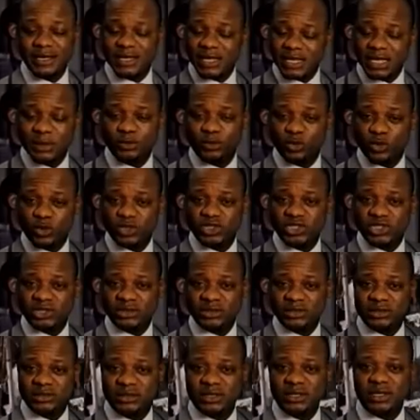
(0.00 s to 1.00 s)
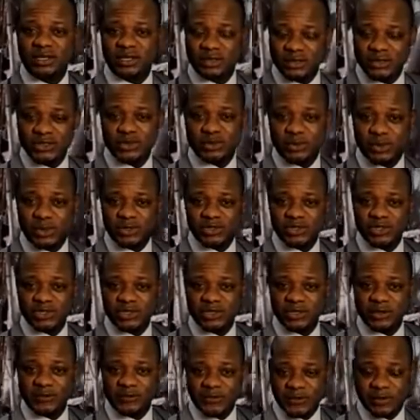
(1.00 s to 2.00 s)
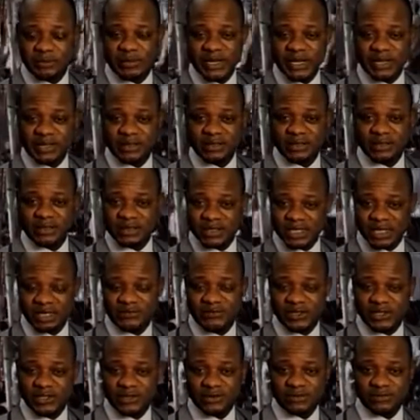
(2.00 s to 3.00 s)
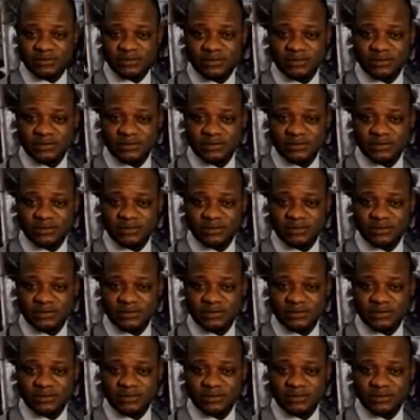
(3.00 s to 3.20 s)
Keep watching this sponge from Ben Television.